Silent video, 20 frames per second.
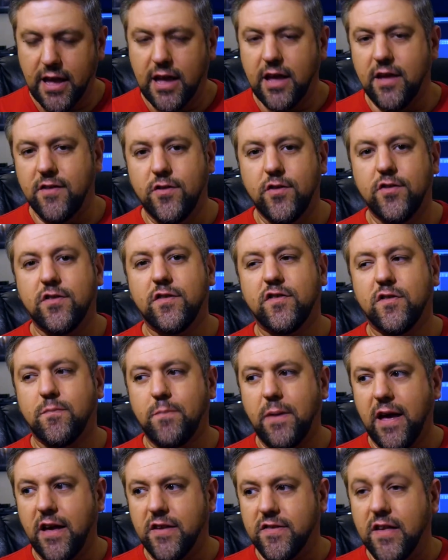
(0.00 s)
his use of
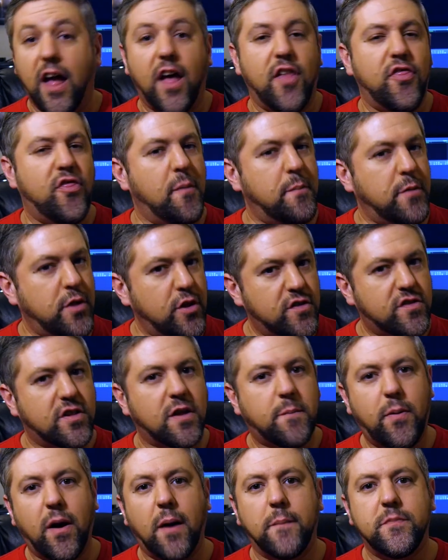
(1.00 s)
space, the
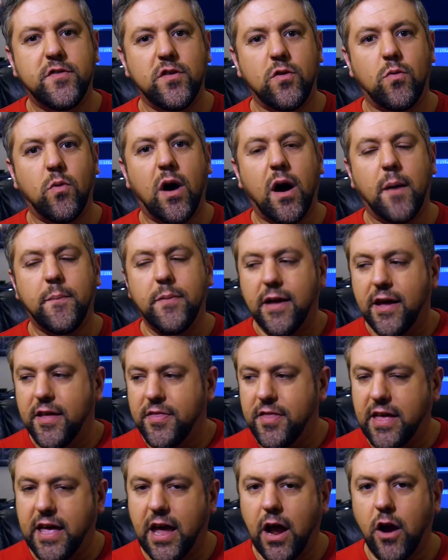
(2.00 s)
music pumps you up,
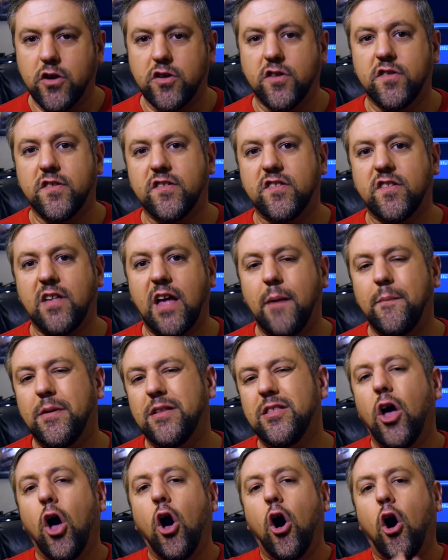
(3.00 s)
the character's
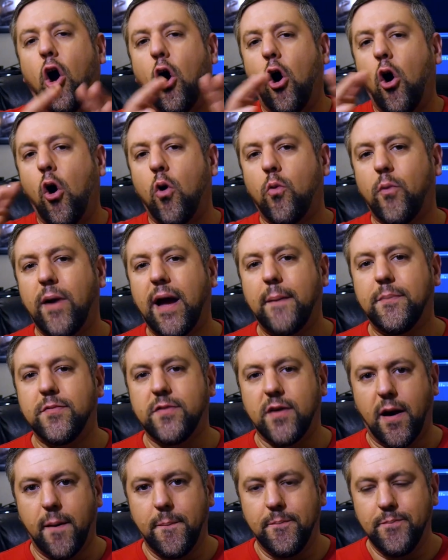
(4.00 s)
excitement, all
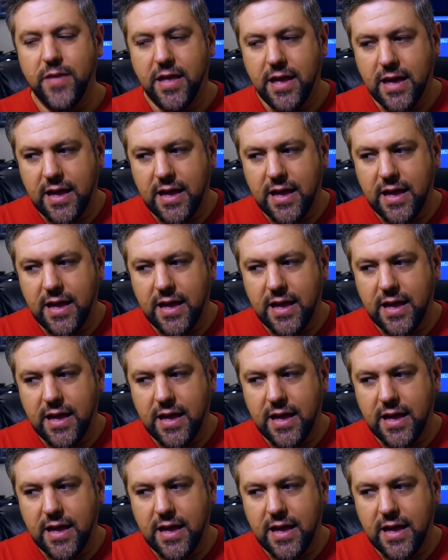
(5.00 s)
wrapped up,